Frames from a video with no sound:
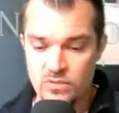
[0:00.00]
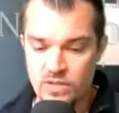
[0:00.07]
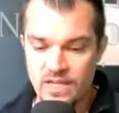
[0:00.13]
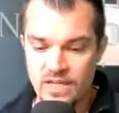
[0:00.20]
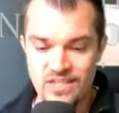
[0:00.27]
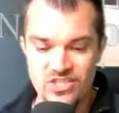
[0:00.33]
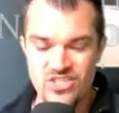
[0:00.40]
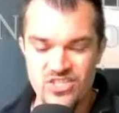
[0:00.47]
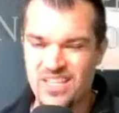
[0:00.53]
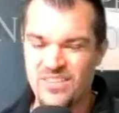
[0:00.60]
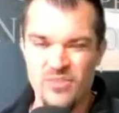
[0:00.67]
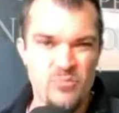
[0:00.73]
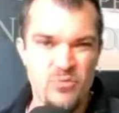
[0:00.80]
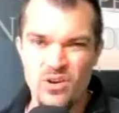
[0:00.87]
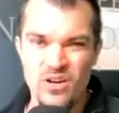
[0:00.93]
Okay, just kind
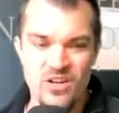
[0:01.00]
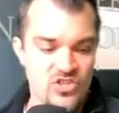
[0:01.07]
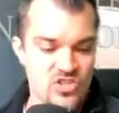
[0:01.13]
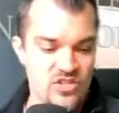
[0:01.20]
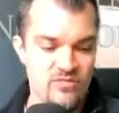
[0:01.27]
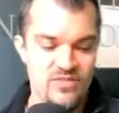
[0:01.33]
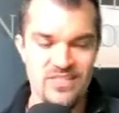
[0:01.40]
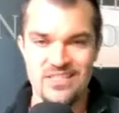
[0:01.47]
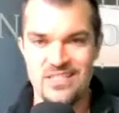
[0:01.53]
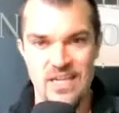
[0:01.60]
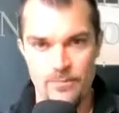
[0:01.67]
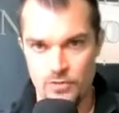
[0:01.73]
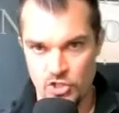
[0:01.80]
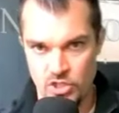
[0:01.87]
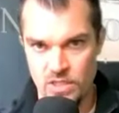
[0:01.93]
of a barrage of
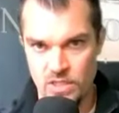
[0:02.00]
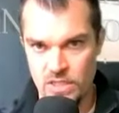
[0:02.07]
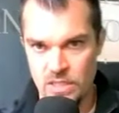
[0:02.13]
deception